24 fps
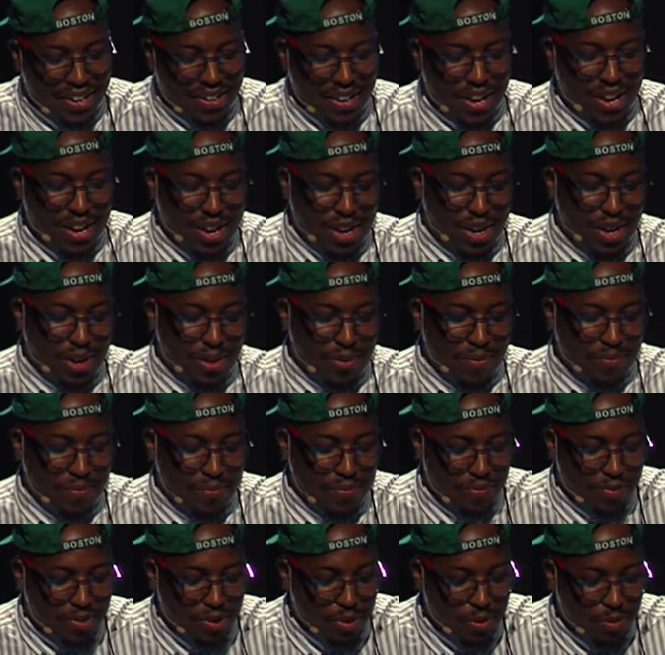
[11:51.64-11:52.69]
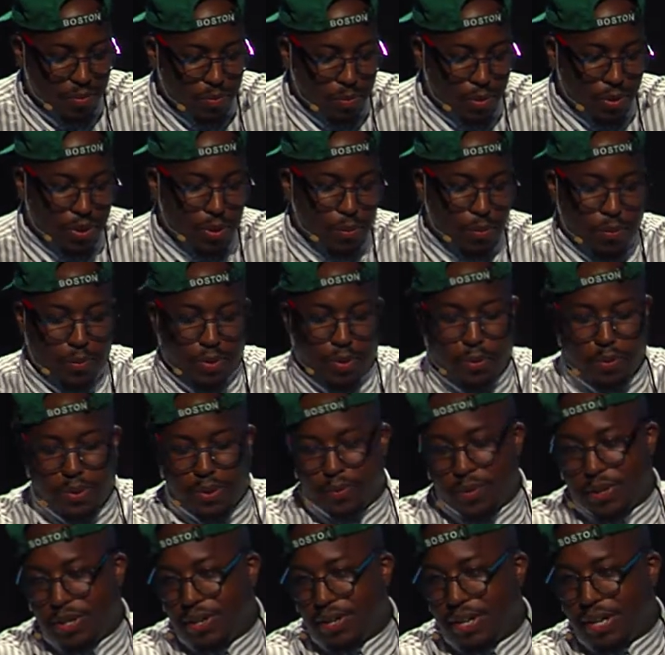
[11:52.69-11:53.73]
um, well, the, the one
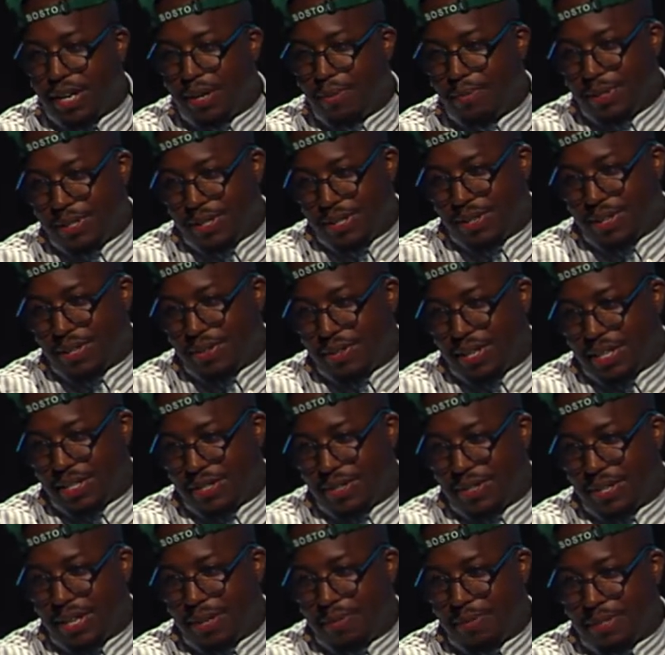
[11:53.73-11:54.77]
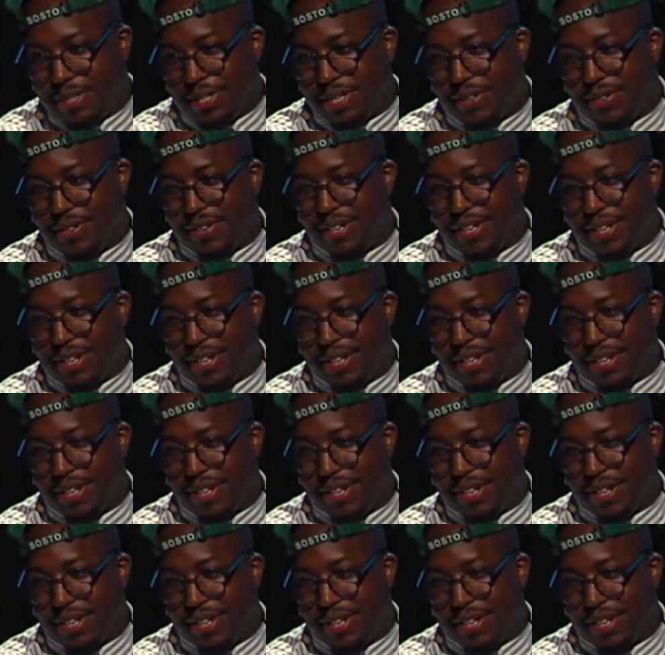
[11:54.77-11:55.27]
with your name that your name is in, right?